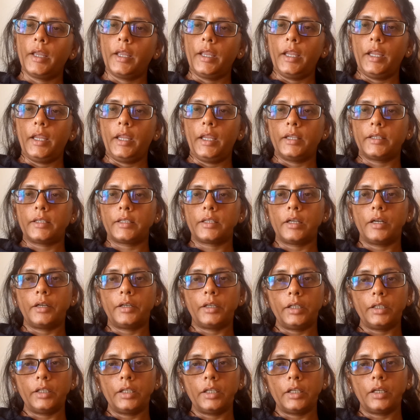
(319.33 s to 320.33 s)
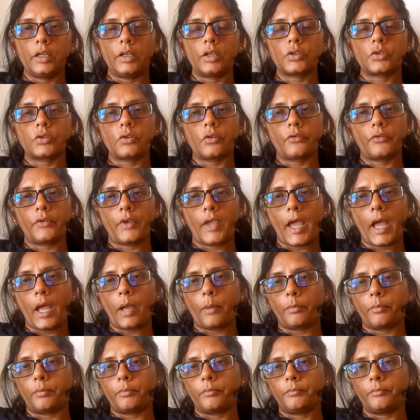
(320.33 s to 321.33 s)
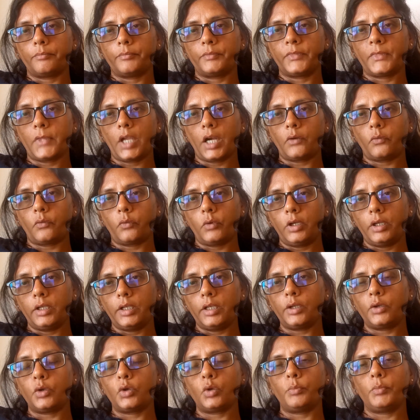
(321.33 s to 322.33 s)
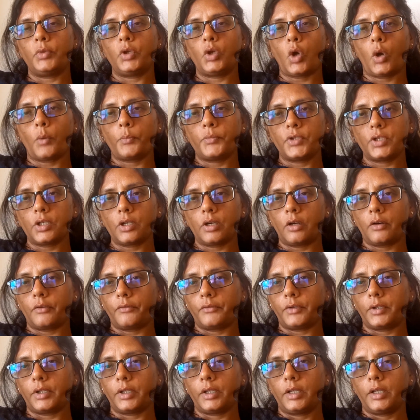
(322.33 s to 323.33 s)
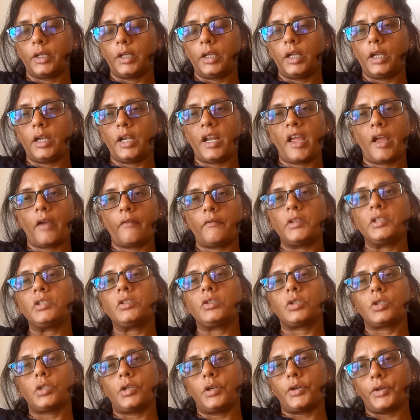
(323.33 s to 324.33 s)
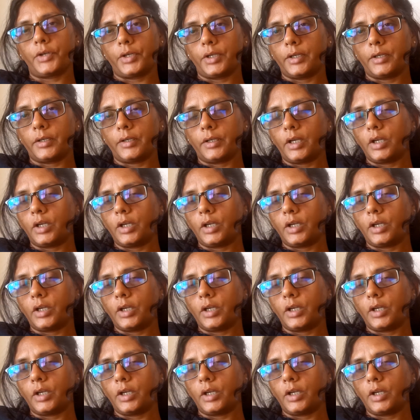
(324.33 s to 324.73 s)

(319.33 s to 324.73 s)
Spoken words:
a certain years of gap that will need to be observed in having children.